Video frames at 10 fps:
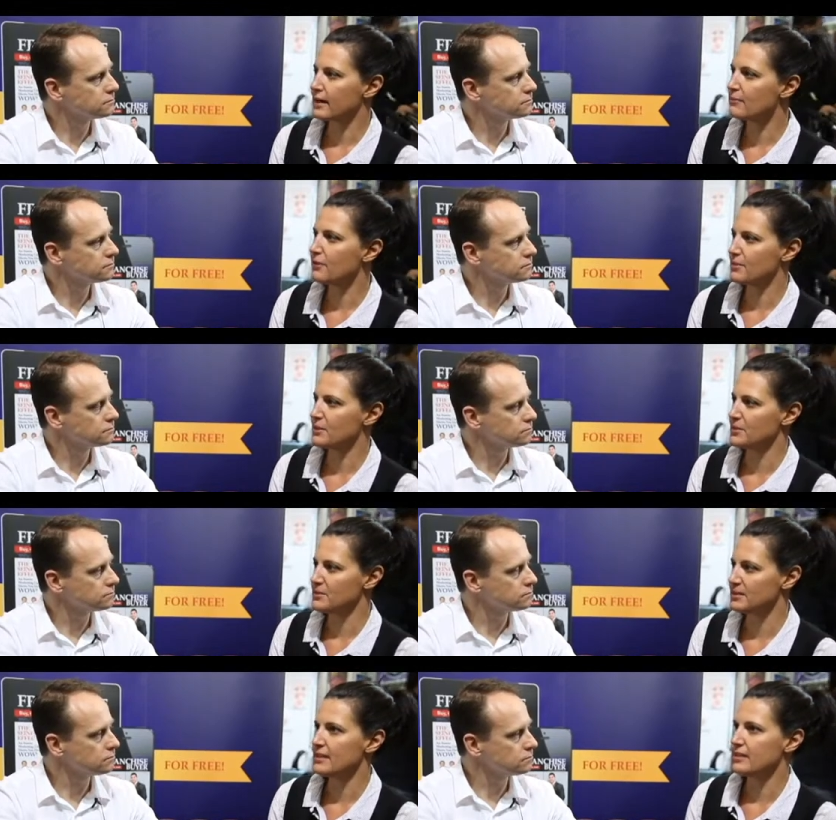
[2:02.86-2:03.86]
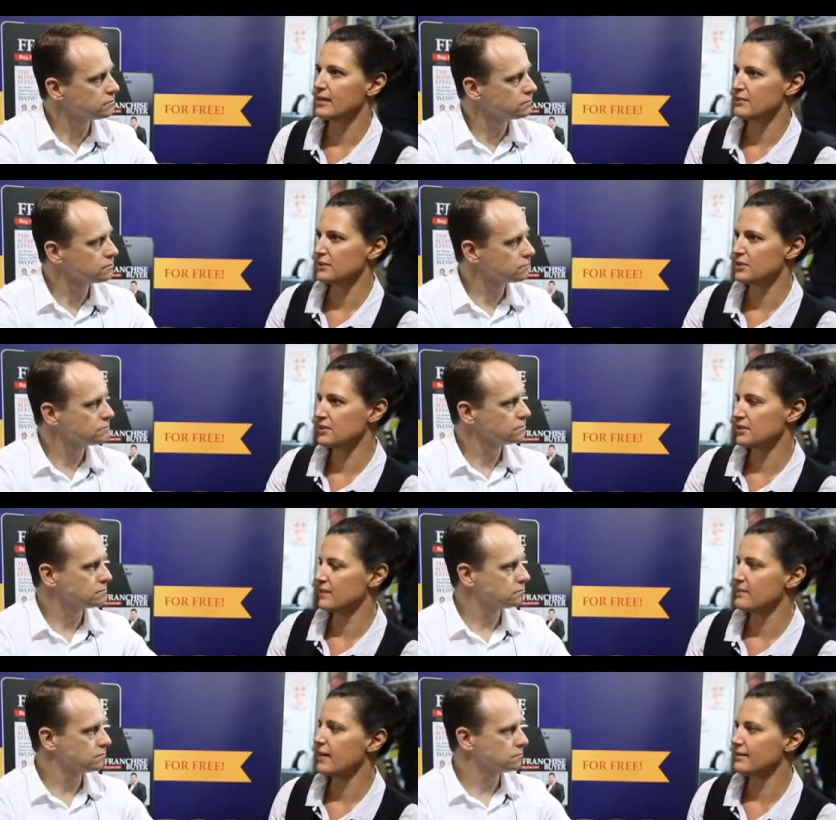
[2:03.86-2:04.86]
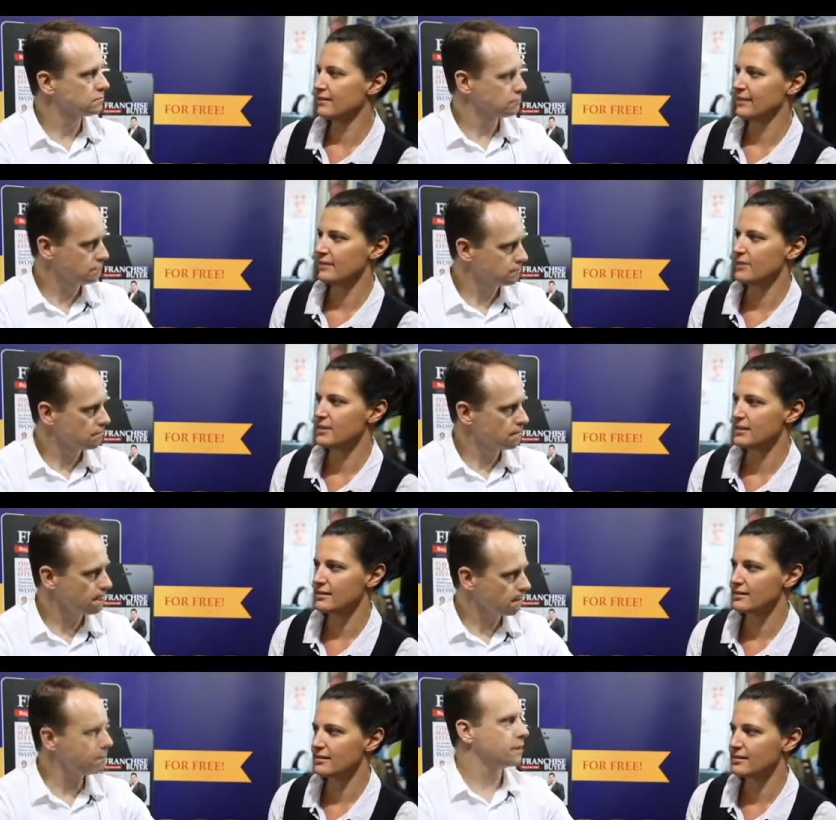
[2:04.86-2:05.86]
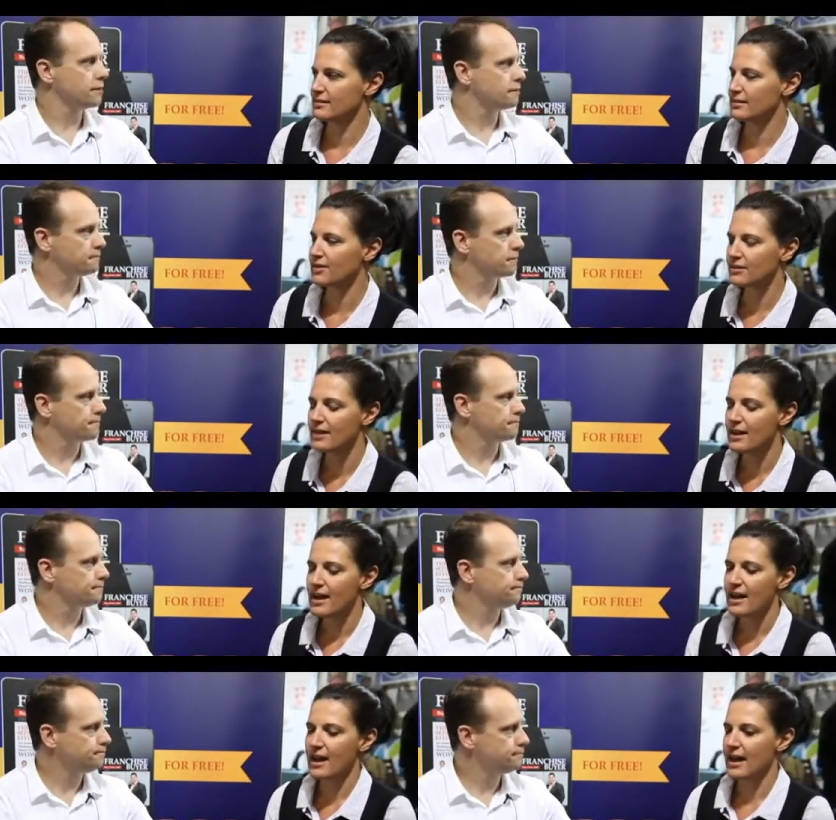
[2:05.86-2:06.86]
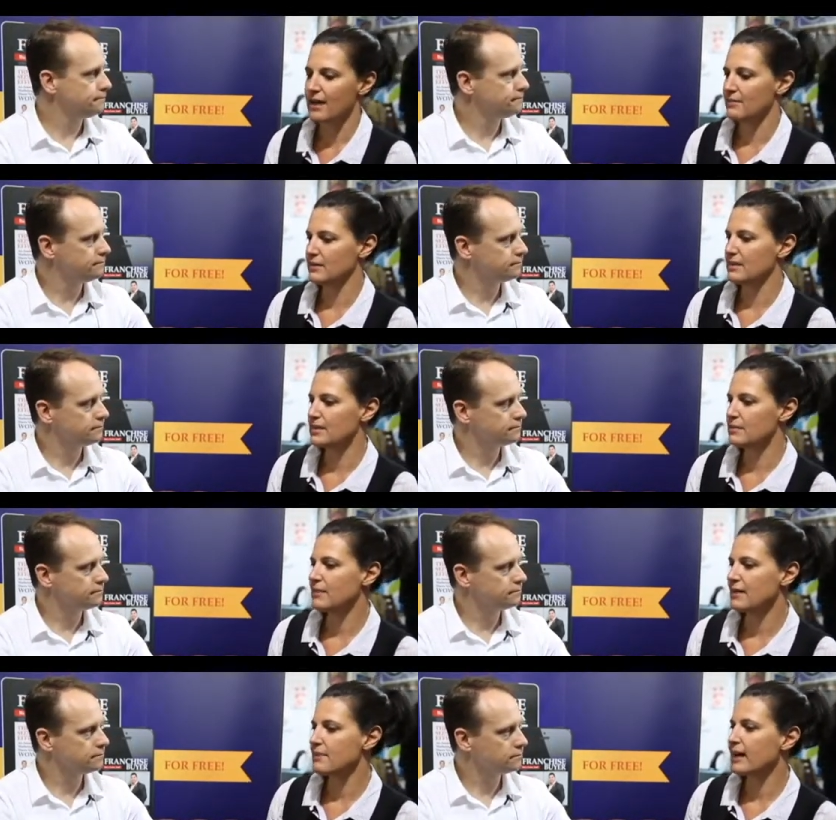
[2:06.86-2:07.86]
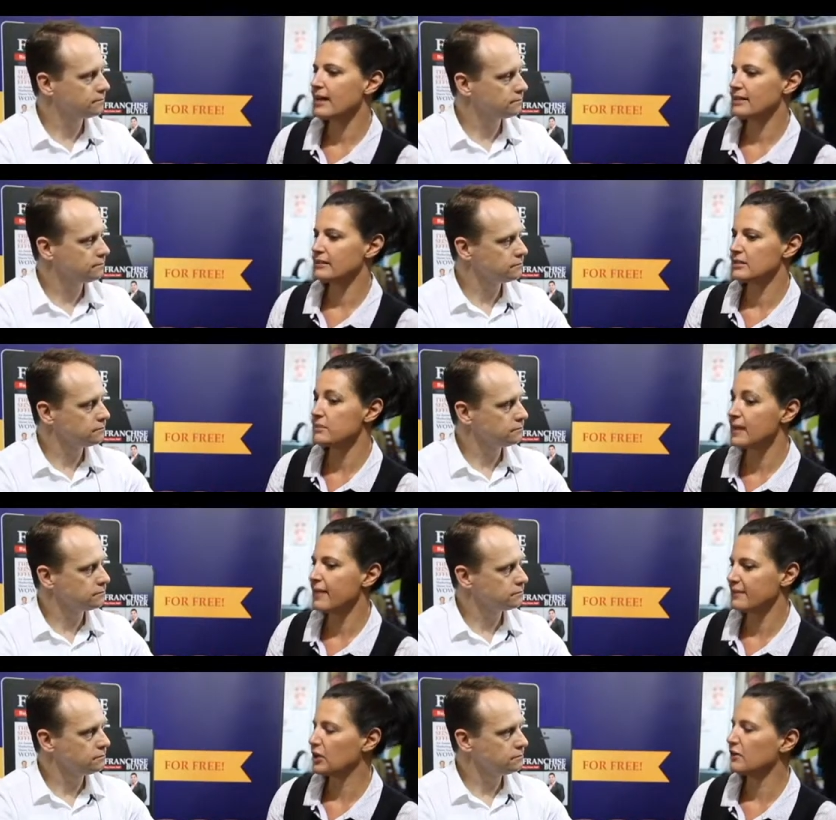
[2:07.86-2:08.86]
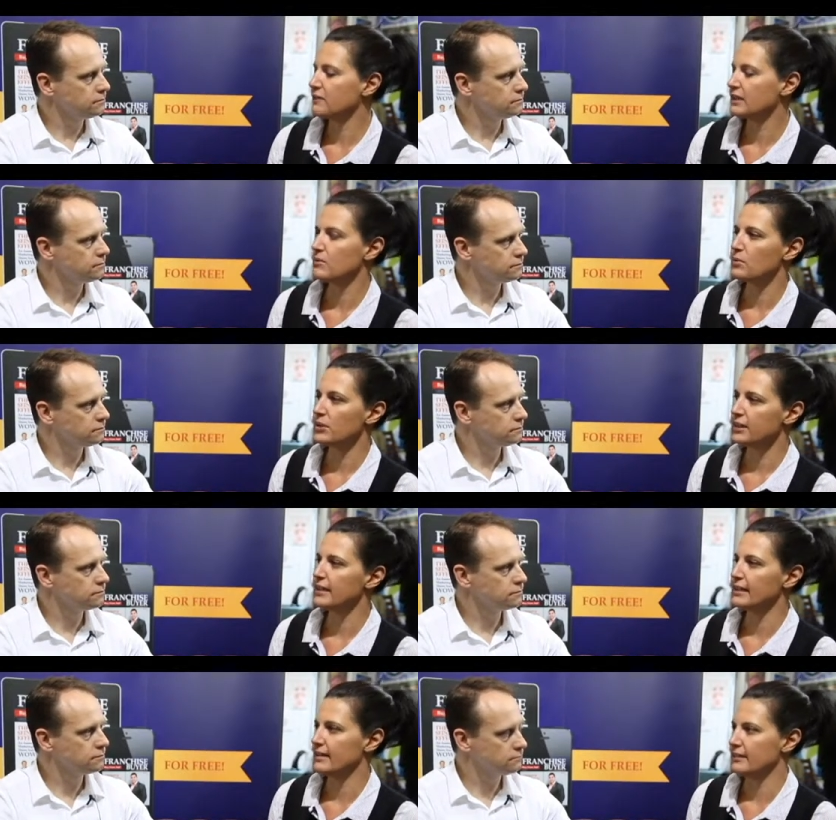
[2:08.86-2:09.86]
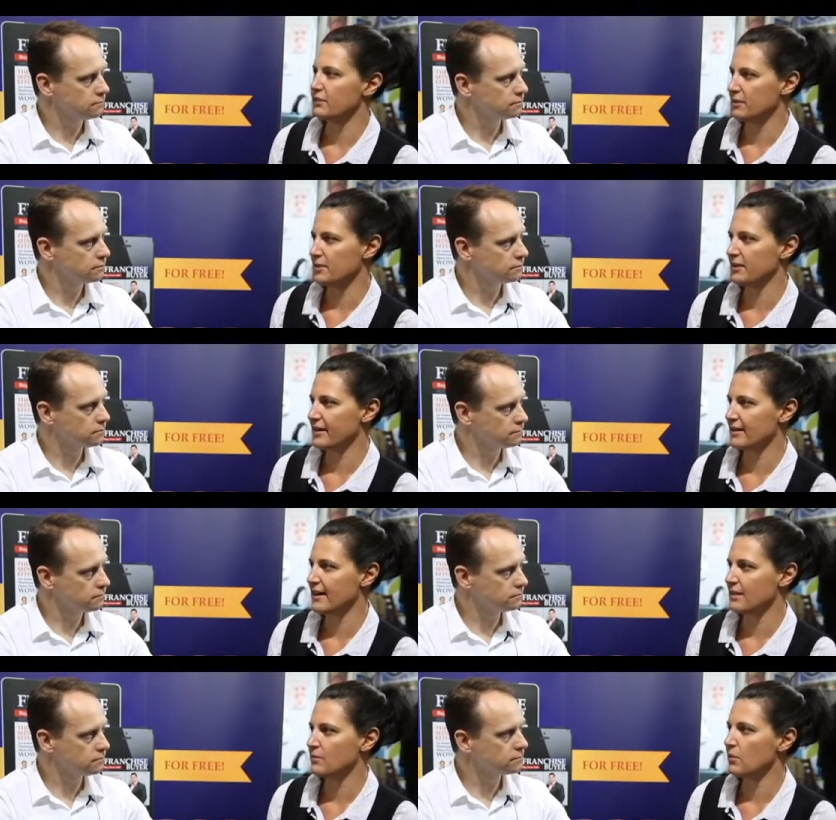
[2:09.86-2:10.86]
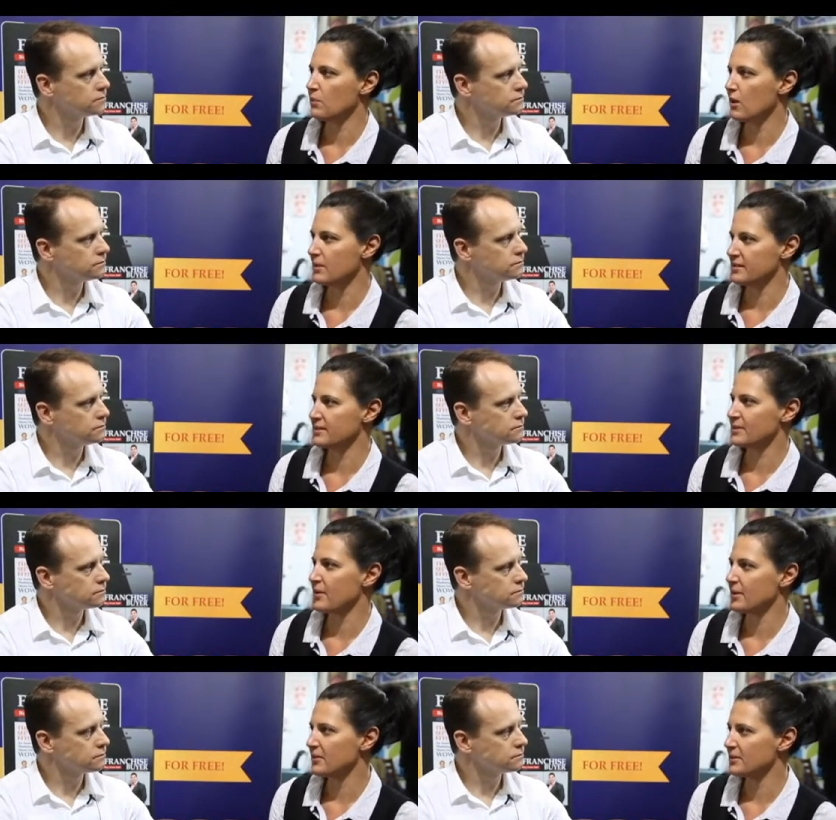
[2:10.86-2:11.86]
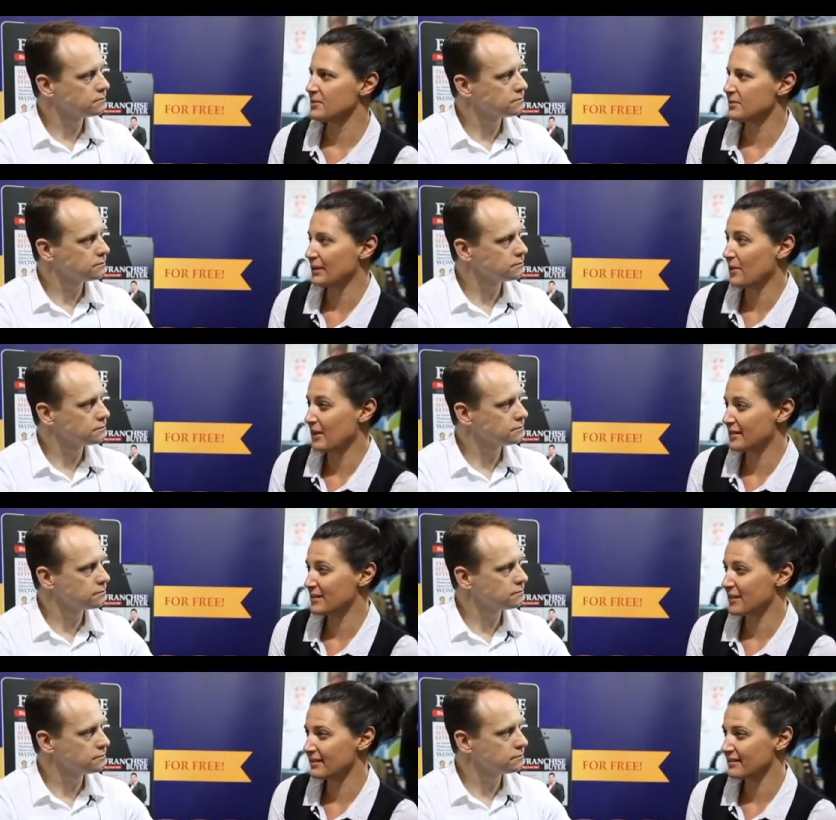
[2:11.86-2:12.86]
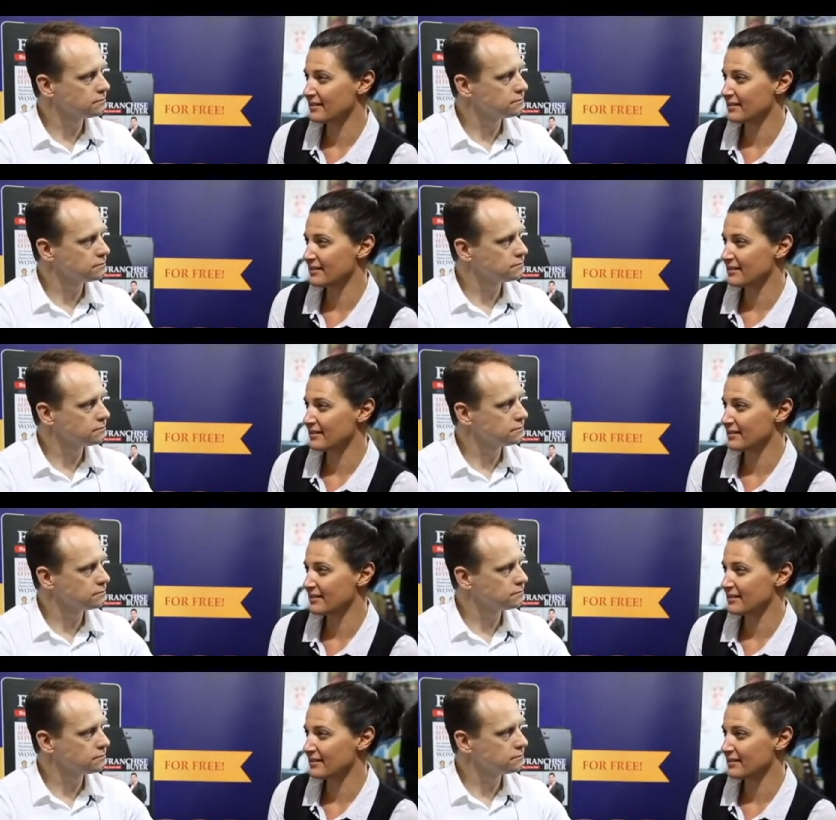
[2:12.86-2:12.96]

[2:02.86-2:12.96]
Speaker 1: come from, you'll see the evolution and the pattern in that process. Yeah, yeah. So yeah um, to be part, to be at the coffee club working and in the role that I am while this is going on is really quite exciting.